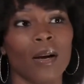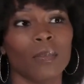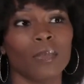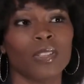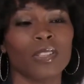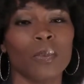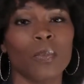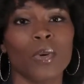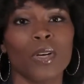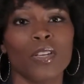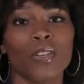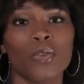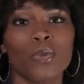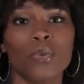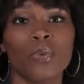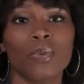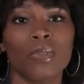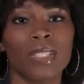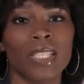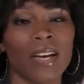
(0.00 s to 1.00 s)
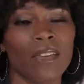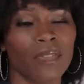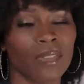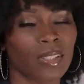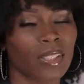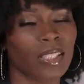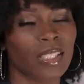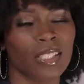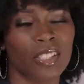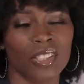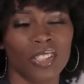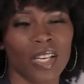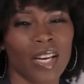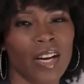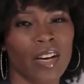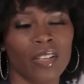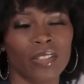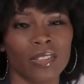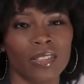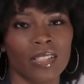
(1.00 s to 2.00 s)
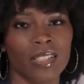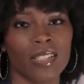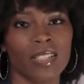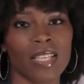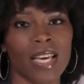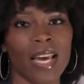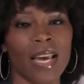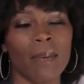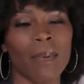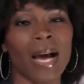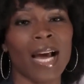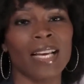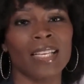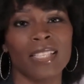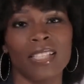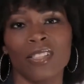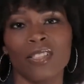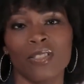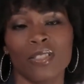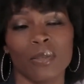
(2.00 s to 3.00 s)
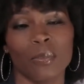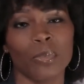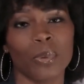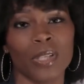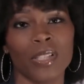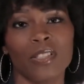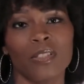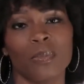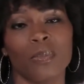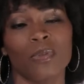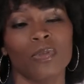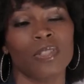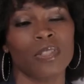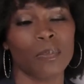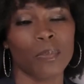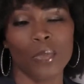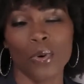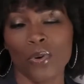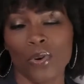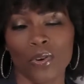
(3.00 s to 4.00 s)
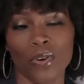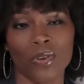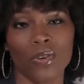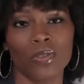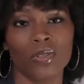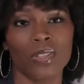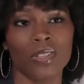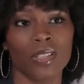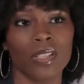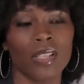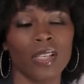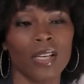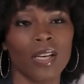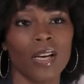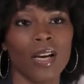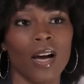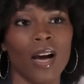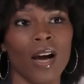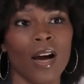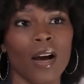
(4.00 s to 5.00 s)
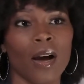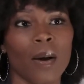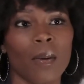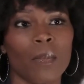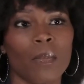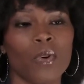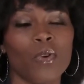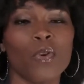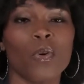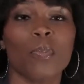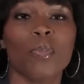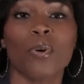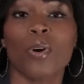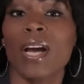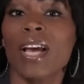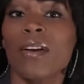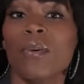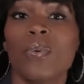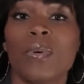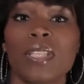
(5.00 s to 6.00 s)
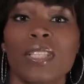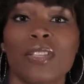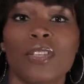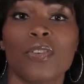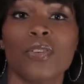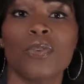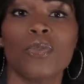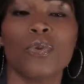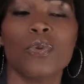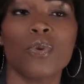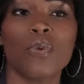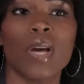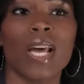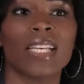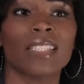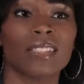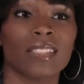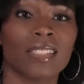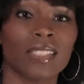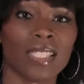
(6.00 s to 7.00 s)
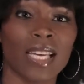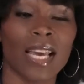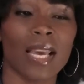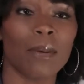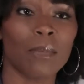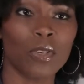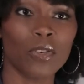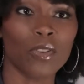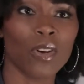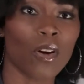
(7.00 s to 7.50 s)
Someone who definitely shares the same ideals and principles and morals, who will pray with you, who has the same,